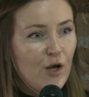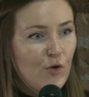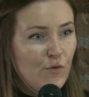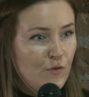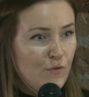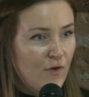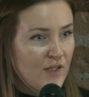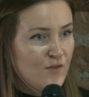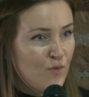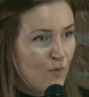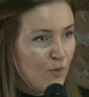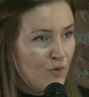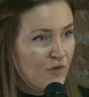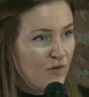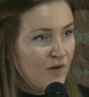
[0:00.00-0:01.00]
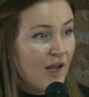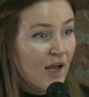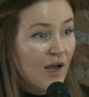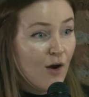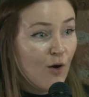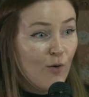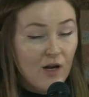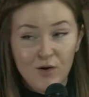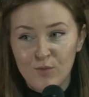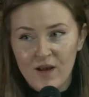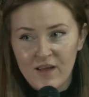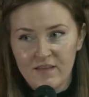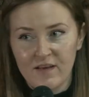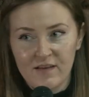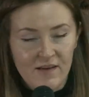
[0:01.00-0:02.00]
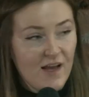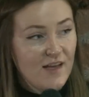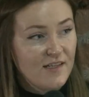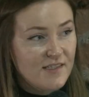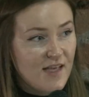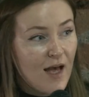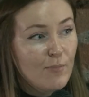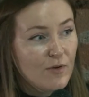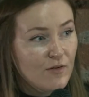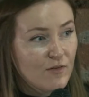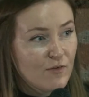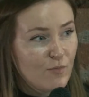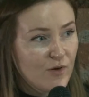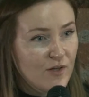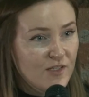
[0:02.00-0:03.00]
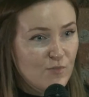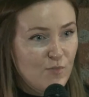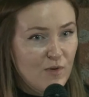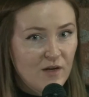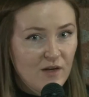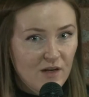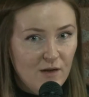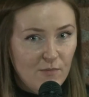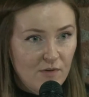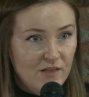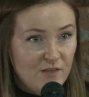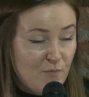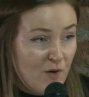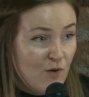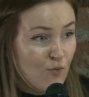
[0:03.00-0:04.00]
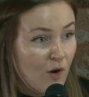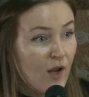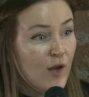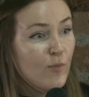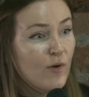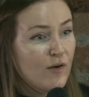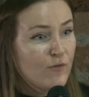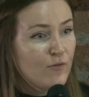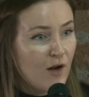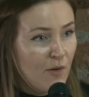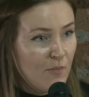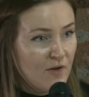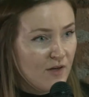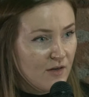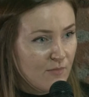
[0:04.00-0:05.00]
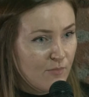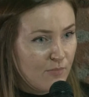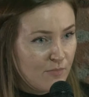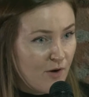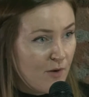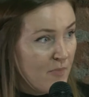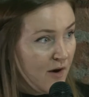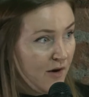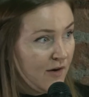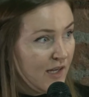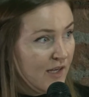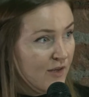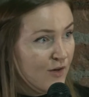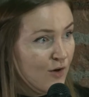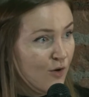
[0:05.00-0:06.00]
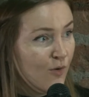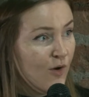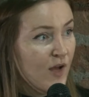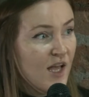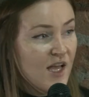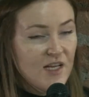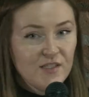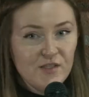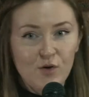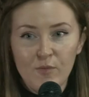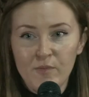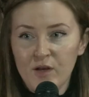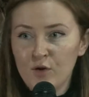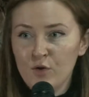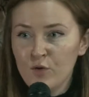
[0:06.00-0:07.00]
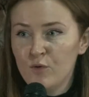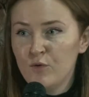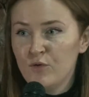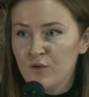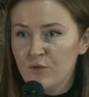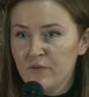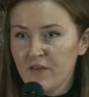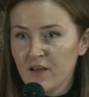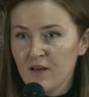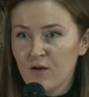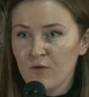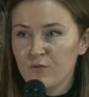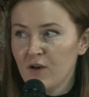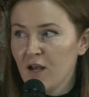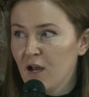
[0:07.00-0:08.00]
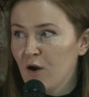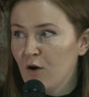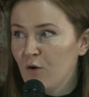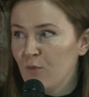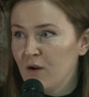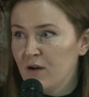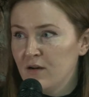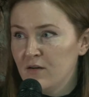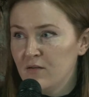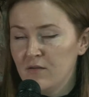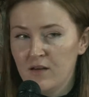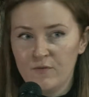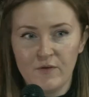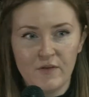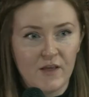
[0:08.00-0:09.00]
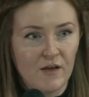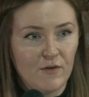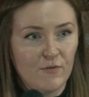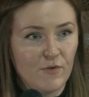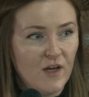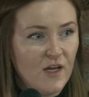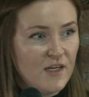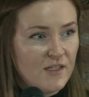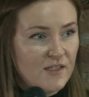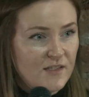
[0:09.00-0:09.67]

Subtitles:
Now, if you fast forward to now, in a way that has happened, but it's been a right-wing phenomenon primarily. So, I mean, who do you think of now when, if you think of